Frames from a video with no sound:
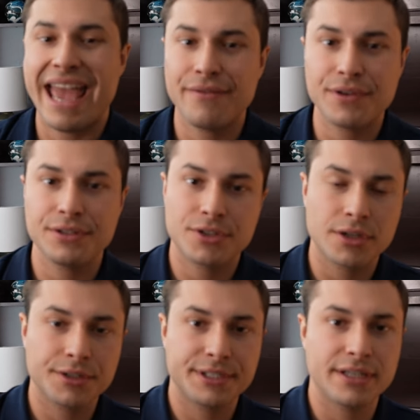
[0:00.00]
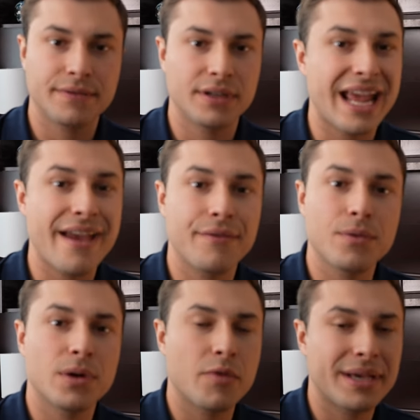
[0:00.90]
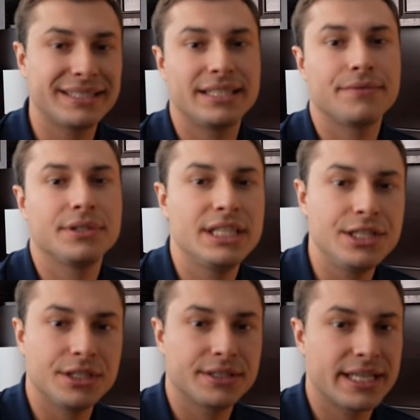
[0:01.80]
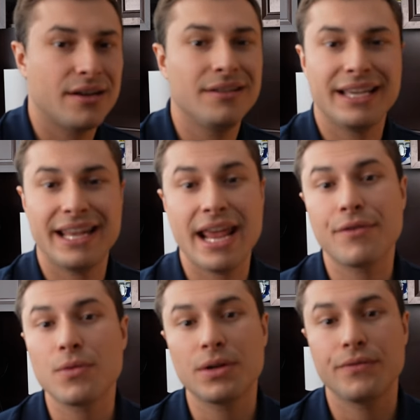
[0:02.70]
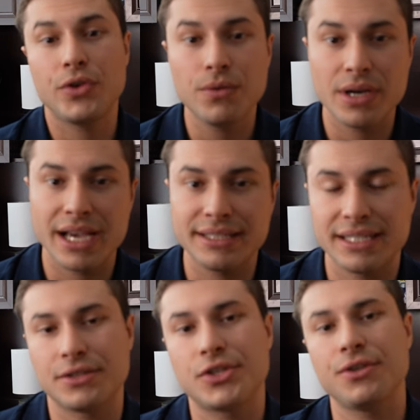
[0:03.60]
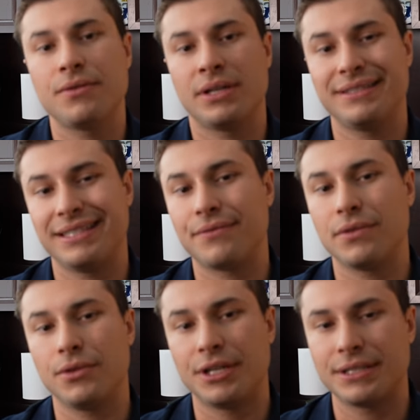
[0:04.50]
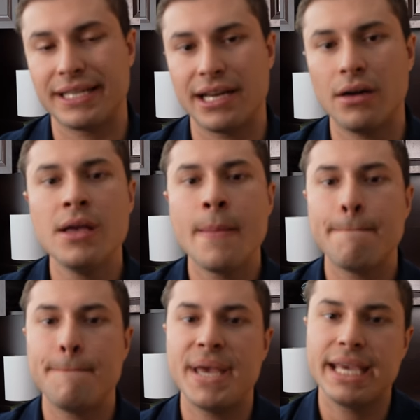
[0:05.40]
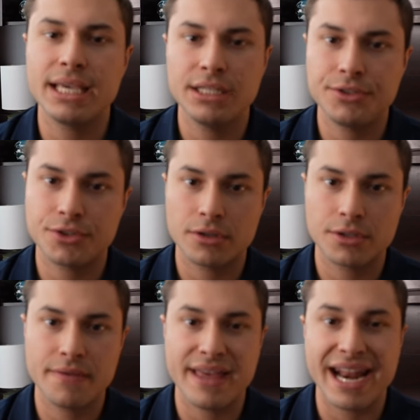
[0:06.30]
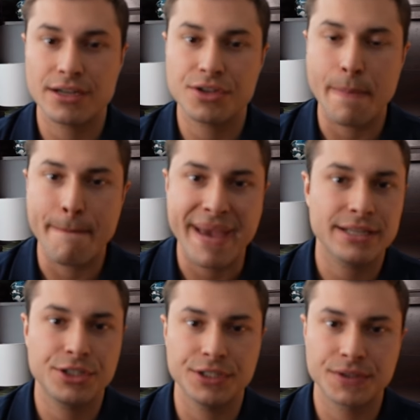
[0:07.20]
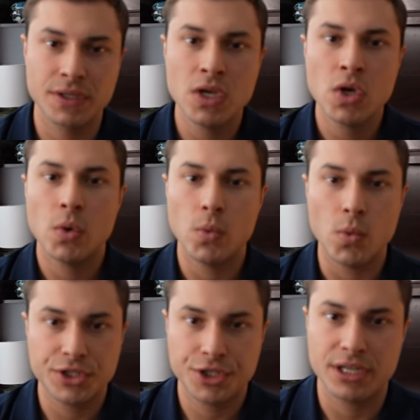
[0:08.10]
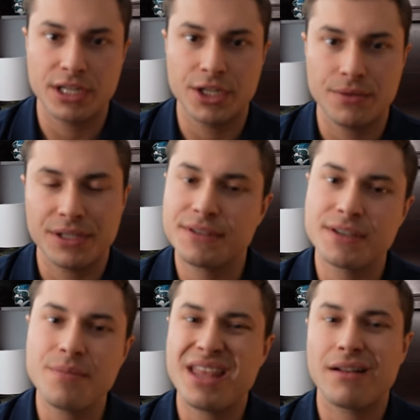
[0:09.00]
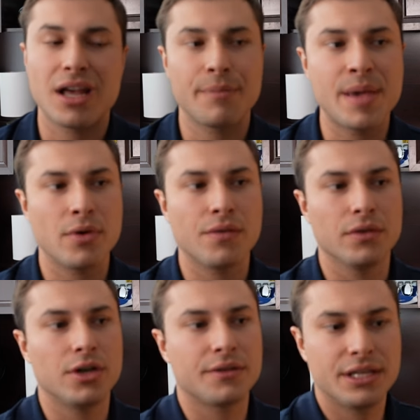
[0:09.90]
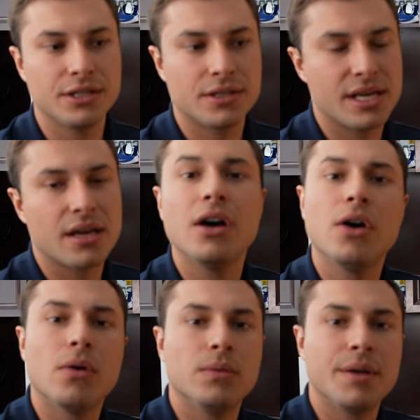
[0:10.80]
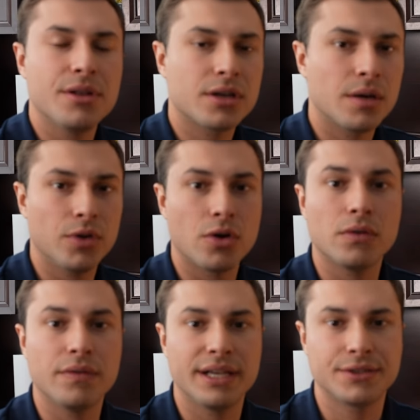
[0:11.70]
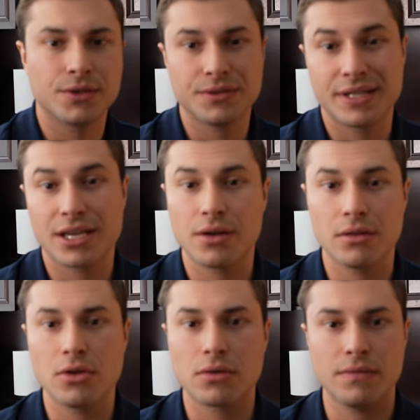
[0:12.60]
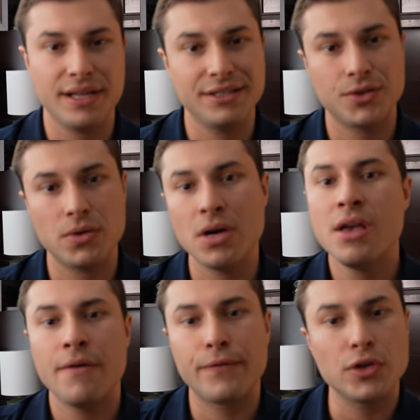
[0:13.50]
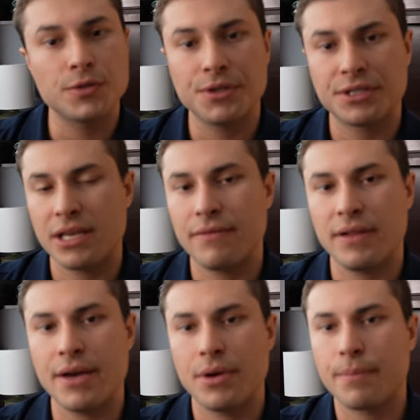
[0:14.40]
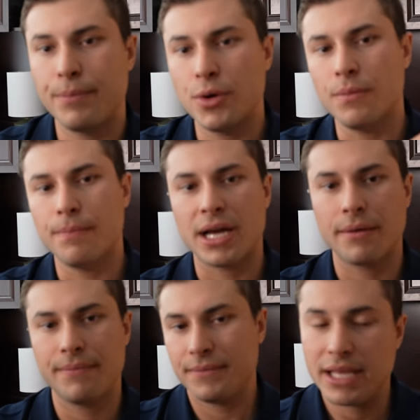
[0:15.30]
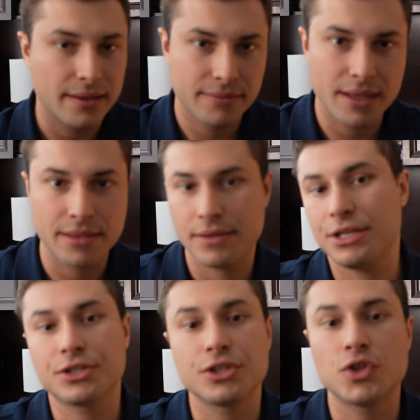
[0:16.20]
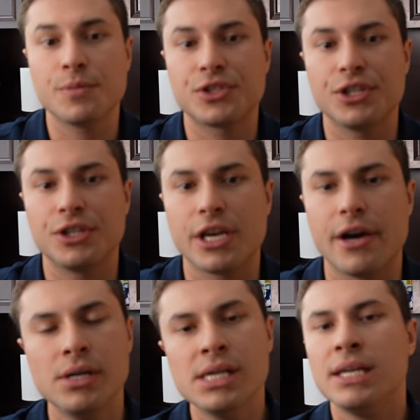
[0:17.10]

Every instructor is different, every one of them has a different teaching style, and every one of you guys as a student has a different learning style. Pick an instructor that actually matches what you're gonna do. This is something that a lot of people overlook. They just think, oh, let me look up local flight schools. They go to the local flight school, first person they fly with, boom, they just assume it's good to go.